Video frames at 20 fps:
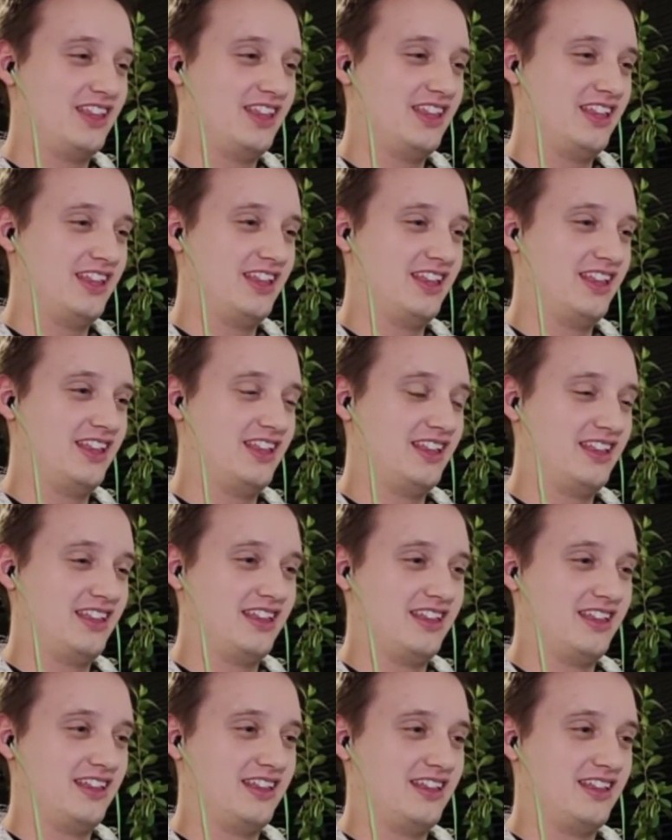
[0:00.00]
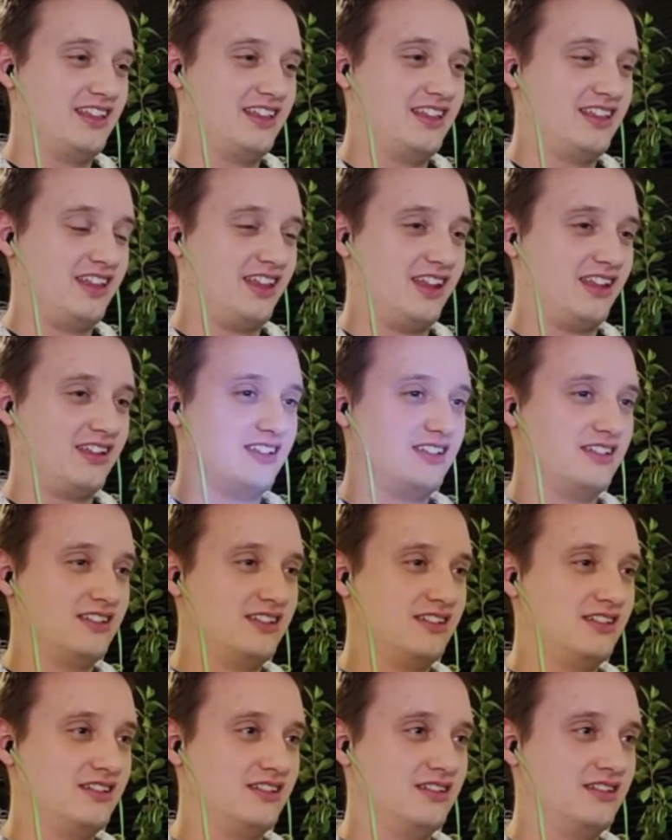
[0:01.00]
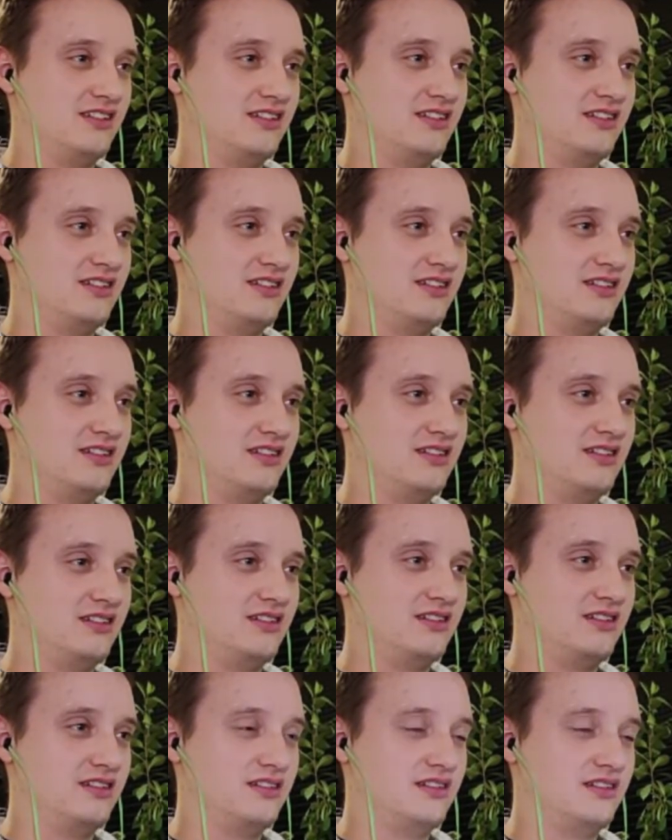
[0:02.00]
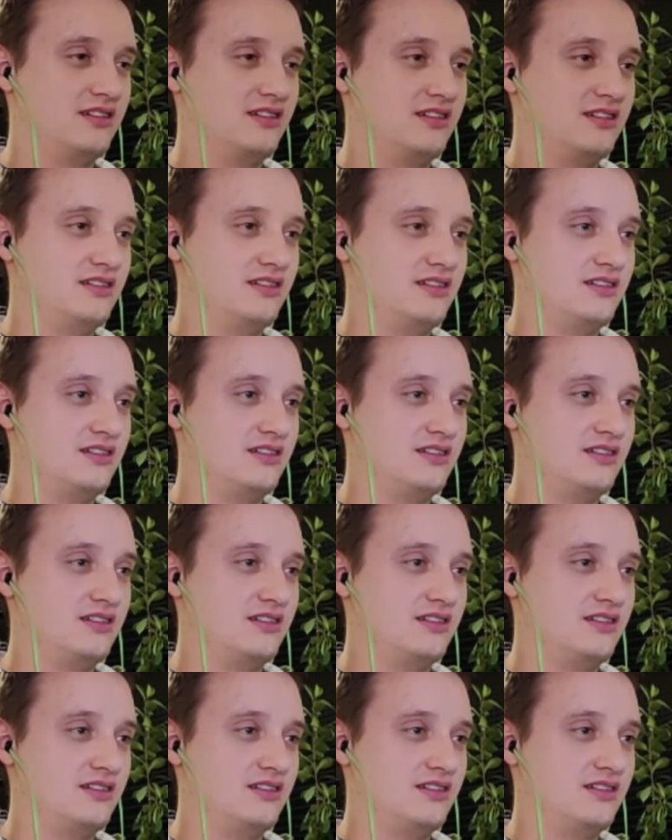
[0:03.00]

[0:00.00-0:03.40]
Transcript: Second and third worms. Ah!